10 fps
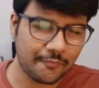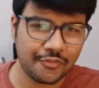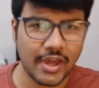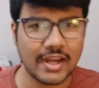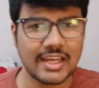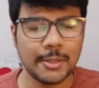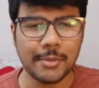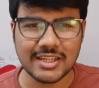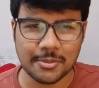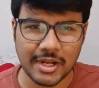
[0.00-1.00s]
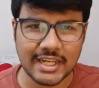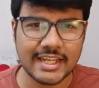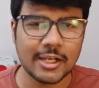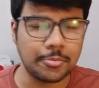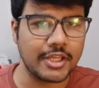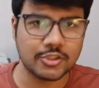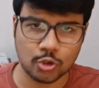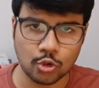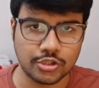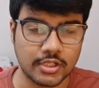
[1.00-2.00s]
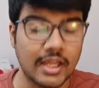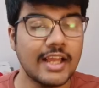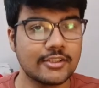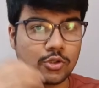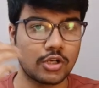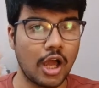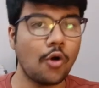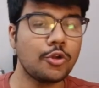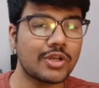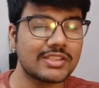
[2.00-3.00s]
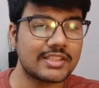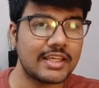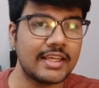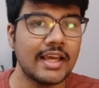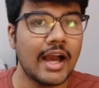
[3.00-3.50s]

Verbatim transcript: fairly mathematical based question. So now you can see